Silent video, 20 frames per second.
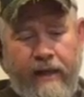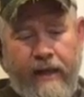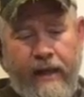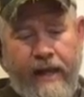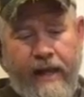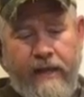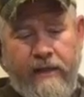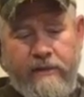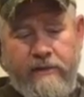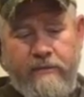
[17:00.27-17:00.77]

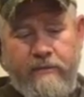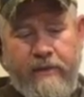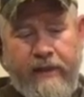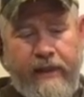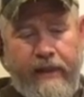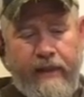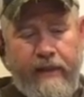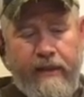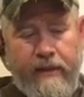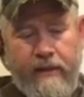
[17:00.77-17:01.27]
allows
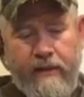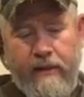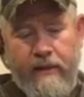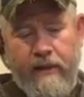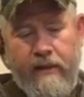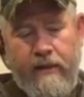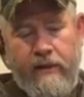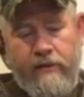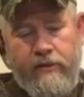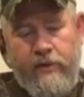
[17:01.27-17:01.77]
me
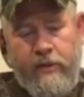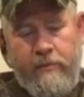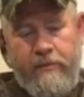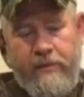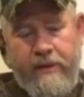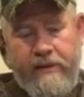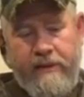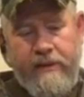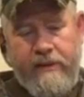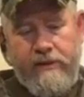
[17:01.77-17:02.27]
to
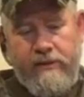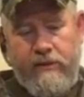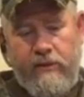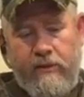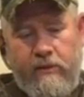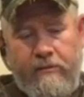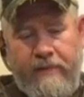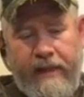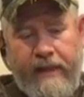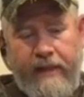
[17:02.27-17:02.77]
put this
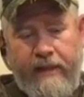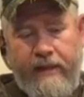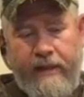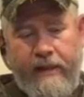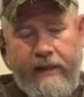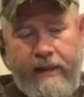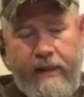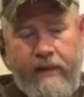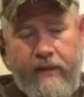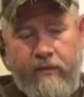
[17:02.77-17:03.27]
little bend
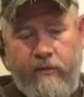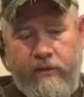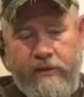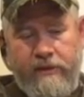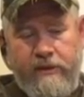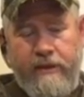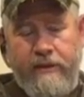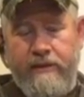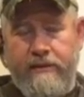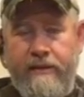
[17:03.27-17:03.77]
in here,
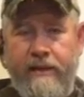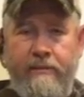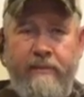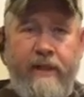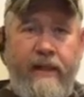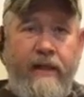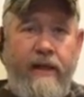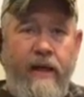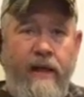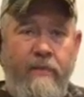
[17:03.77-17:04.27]
which doesn't seem
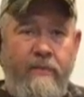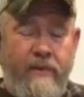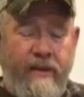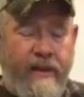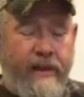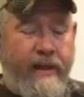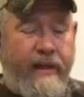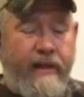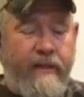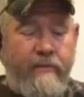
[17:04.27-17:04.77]
that
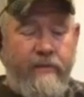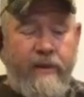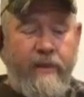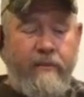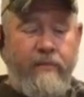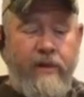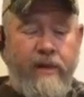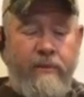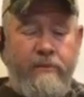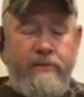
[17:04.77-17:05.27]
complicated, but I
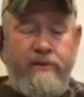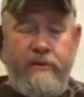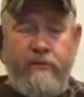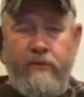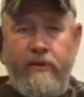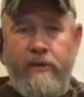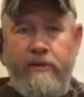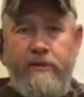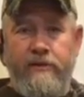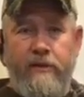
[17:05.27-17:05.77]
promise you
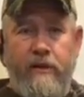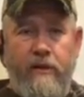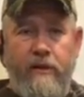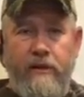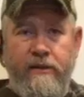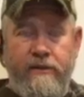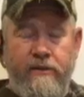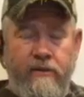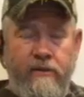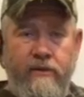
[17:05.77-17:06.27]
when you start
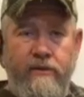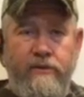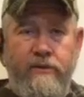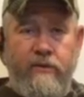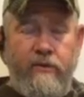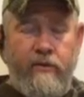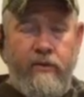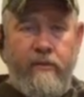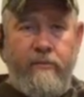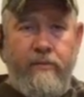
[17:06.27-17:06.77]
it, you're going to
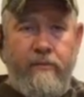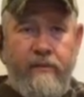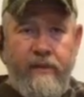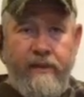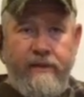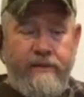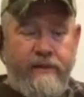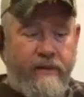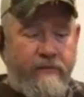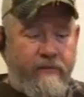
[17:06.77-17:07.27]
screw up a
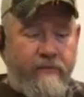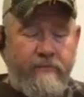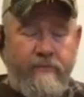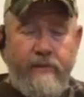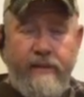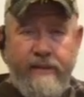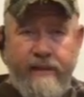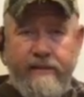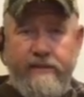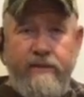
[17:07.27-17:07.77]
bunch of them,
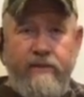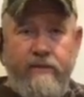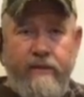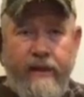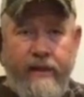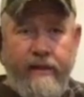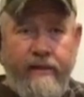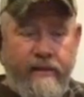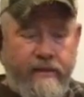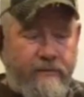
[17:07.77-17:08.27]
but that's
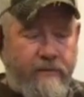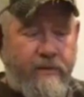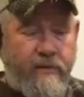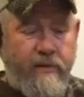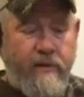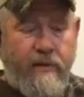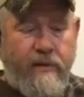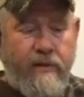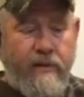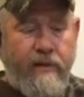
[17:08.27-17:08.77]
okay. That's part
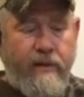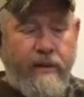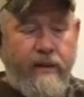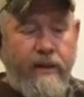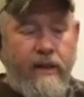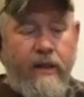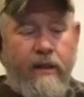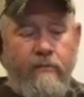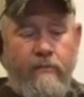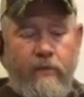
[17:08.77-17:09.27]
of learning.
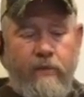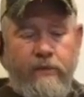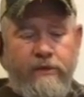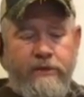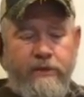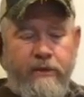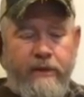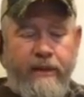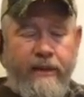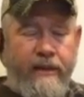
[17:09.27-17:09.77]
But
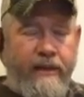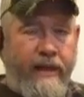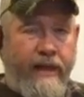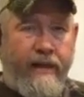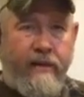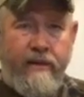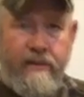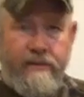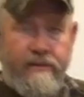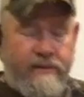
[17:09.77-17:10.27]
once you get it
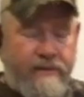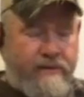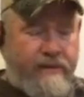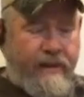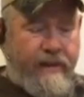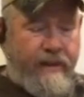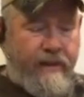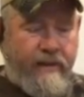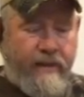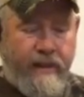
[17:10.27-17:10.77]
down, it's just
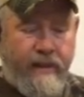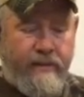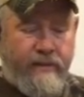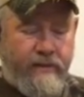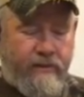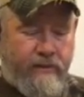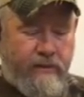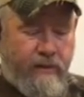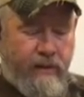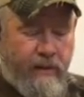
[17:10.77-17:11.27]
second nature.